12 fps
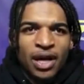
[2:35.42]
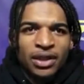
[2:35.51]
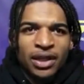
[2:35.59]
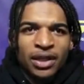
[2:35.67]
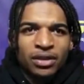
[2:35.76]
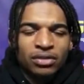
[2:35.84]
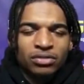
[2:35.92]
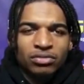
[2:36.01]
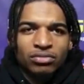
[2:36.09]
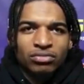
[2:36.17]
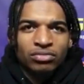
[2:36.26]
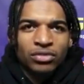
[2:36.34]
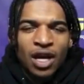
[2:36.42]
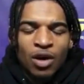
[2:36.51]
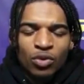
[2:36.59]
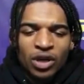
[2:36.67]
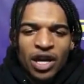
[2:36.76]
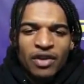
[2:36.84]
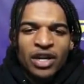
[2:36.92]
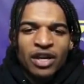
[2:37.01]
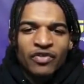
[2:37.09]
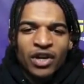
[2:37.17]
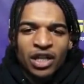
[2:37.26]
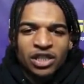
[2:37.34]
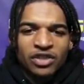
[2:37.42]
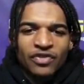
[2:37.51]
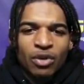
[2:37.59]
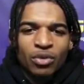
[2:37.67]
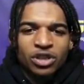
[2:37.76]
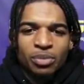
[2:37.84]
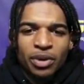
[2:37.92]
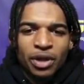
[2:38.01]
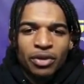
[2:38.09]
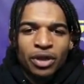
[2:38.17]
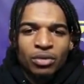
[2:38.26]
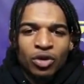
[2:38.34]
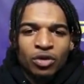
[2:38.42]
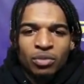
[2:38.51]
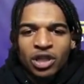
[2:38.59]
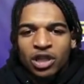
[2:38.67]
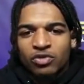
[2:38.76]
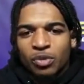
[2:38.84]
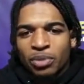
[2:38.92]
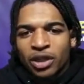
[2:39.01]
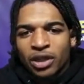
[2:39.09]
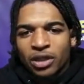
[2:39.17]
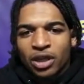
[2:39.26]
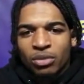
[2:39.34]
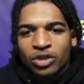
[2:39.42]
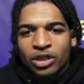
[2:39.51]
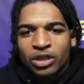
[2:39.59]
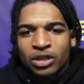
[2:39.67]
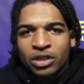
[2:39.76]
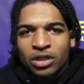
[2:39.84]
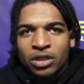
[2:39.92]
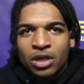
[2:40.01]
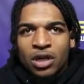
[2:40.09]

I think I would have an advantage if I was to play with him only because we played a couple years.